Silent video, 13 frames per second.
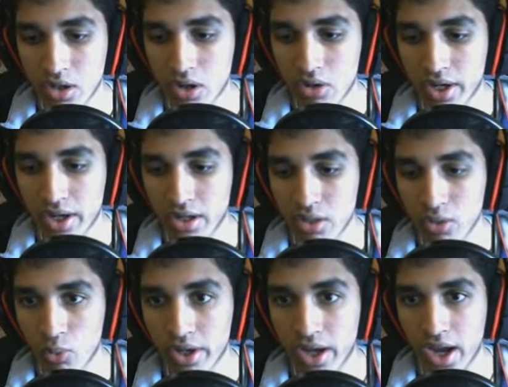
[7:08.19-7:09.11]
Okay.
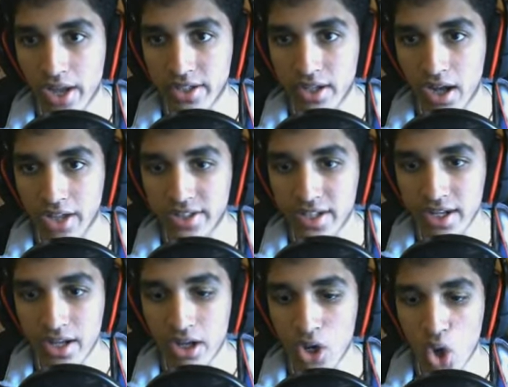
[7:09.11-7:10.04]
Wait, I, I did
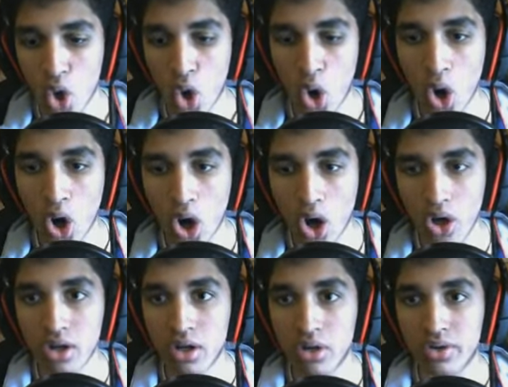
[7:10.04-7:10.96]
it.
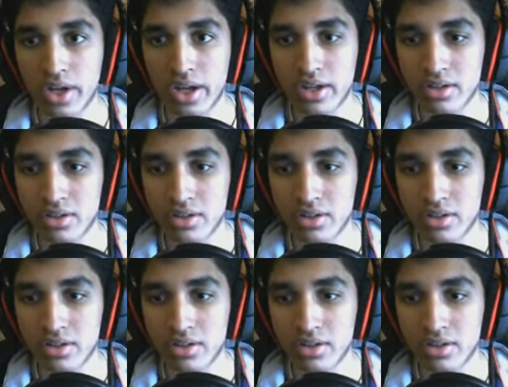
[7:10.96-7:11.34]
Oh, okay.